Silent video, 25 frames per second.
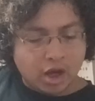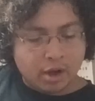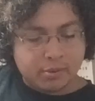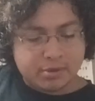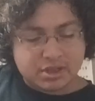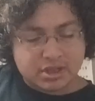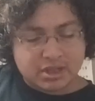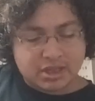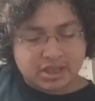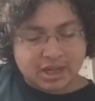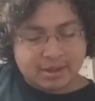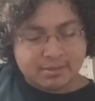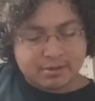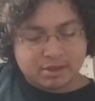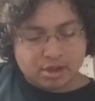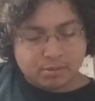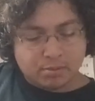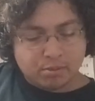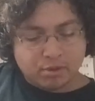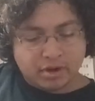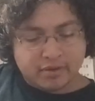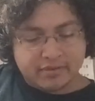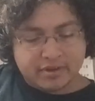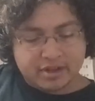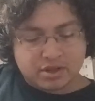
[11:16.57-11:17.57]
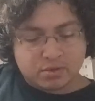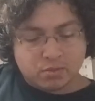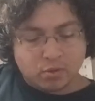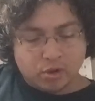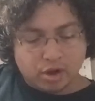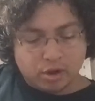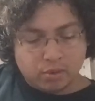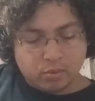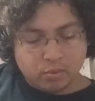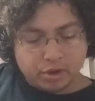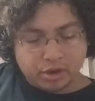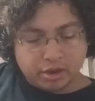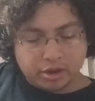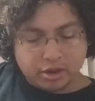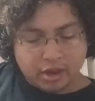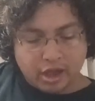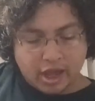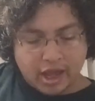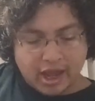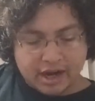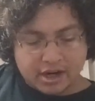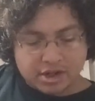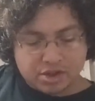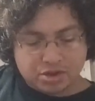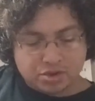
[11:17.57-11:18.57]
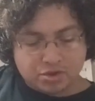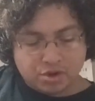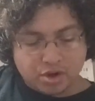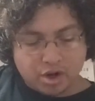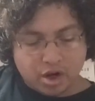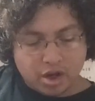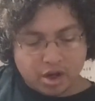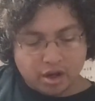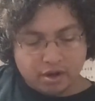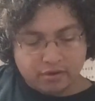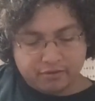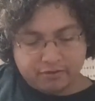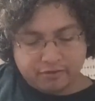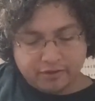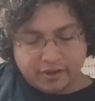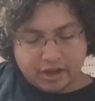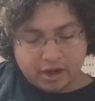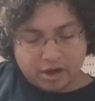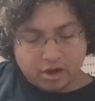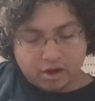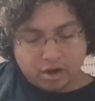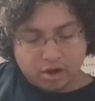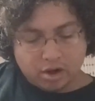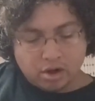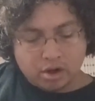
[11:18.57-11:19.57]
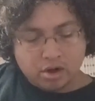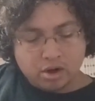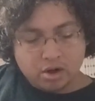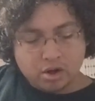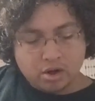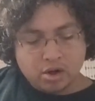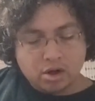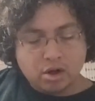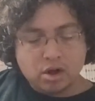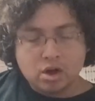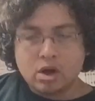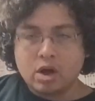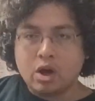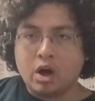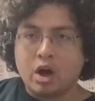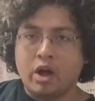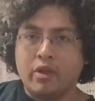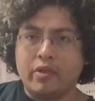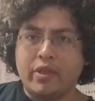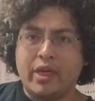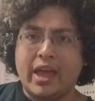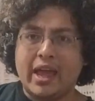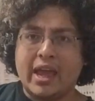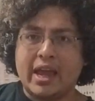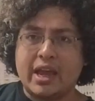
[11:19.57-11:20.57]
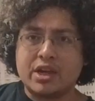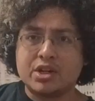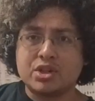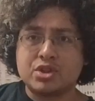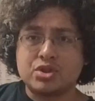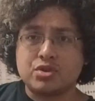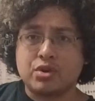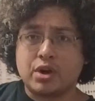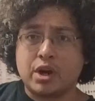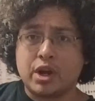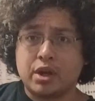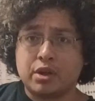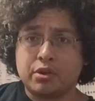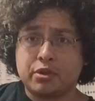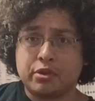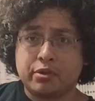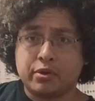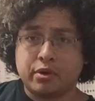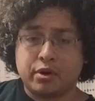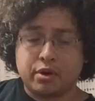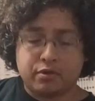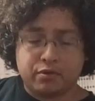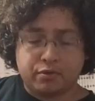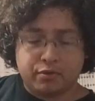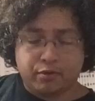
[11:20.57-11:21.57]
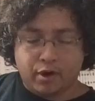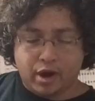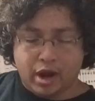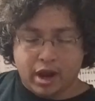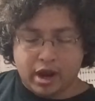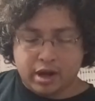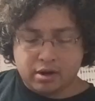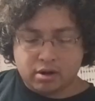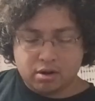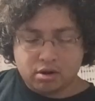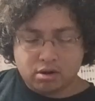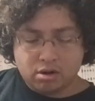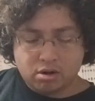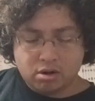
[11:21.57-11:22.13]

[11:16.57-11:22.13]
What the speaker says: which is the same as our previous one with the extra finger on the A string 3rd fret.